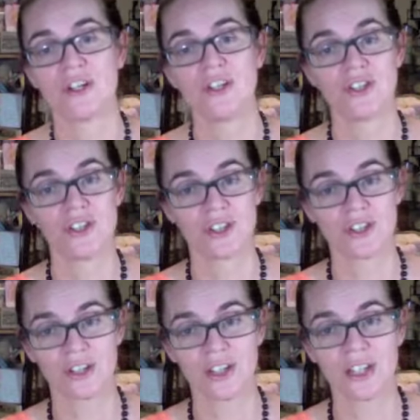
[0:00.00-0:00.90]
She
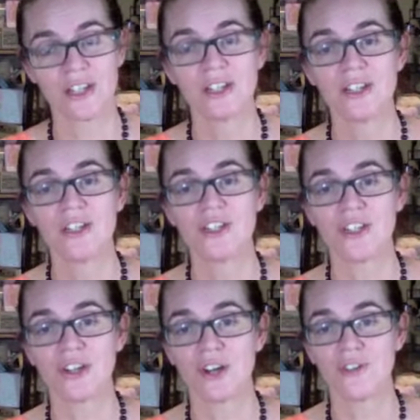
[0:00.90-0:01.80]
started it, she
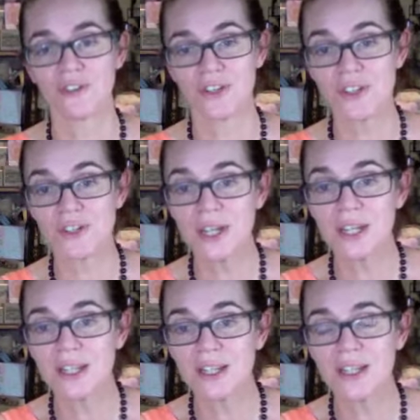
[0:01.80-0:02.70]
got frustrated